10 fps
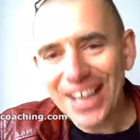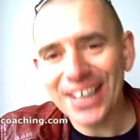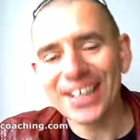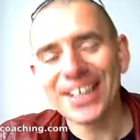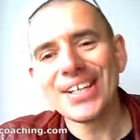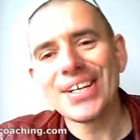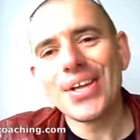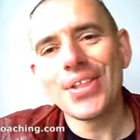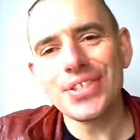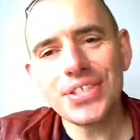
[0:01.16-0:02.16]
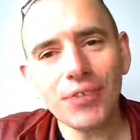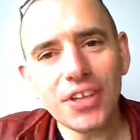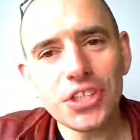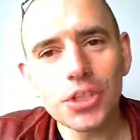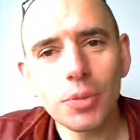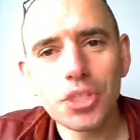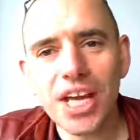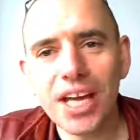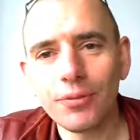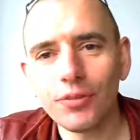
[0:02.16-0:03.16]
Hi, this is Francisco
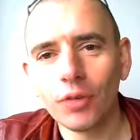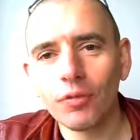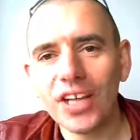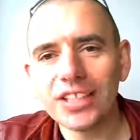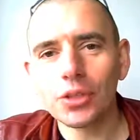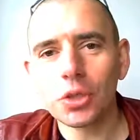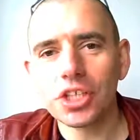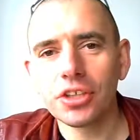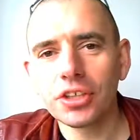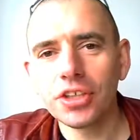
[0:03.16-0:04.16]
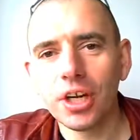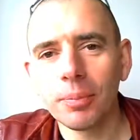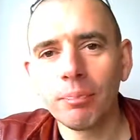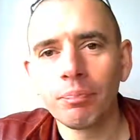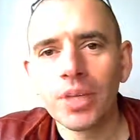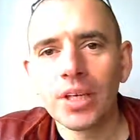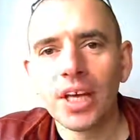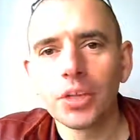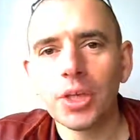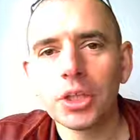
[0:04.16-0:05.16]
Bujan from vitalcoaching.com
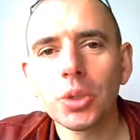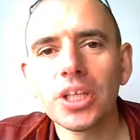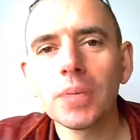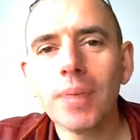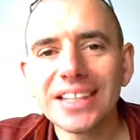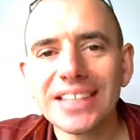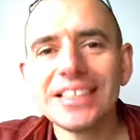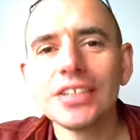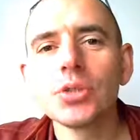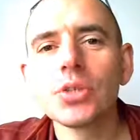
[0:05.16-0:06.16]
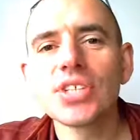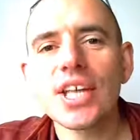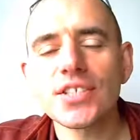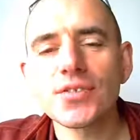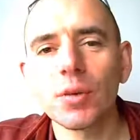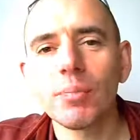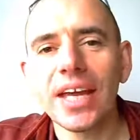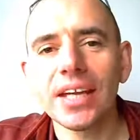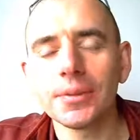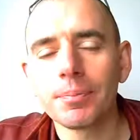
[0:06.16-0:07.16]
and we are talking about dating success for
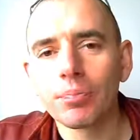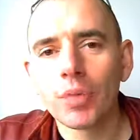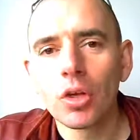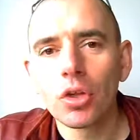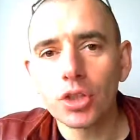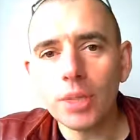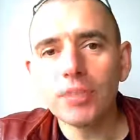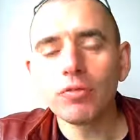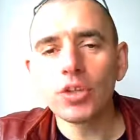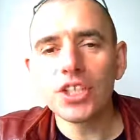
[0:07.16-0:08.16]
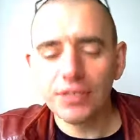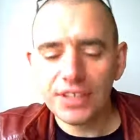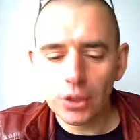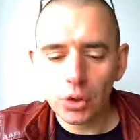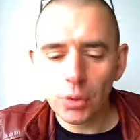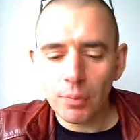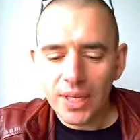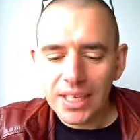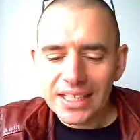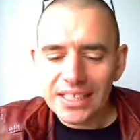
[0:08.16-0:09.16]
men. The topic for this
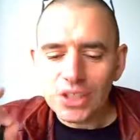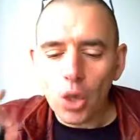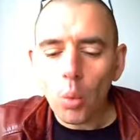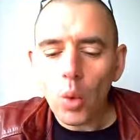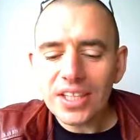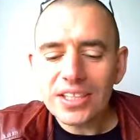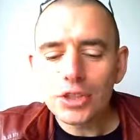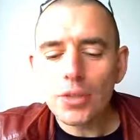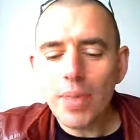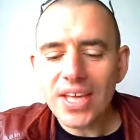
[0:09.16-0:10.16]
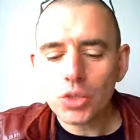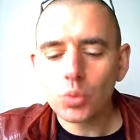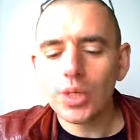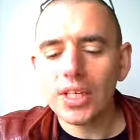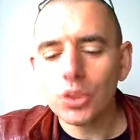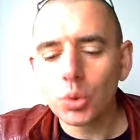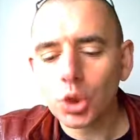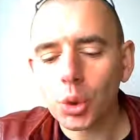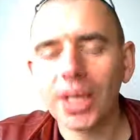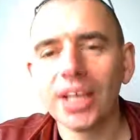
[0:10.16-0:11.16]
video is what is the best way
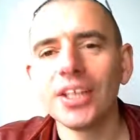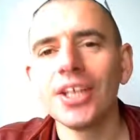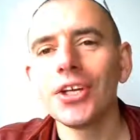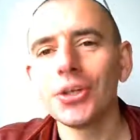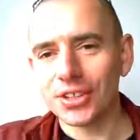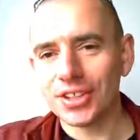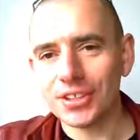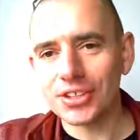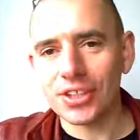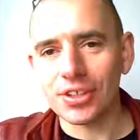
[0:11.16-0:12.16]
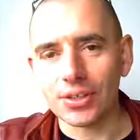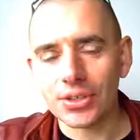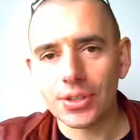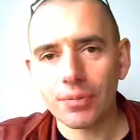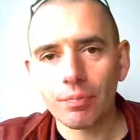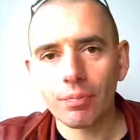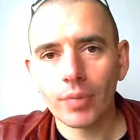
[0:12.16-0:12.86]
to train your dating skills?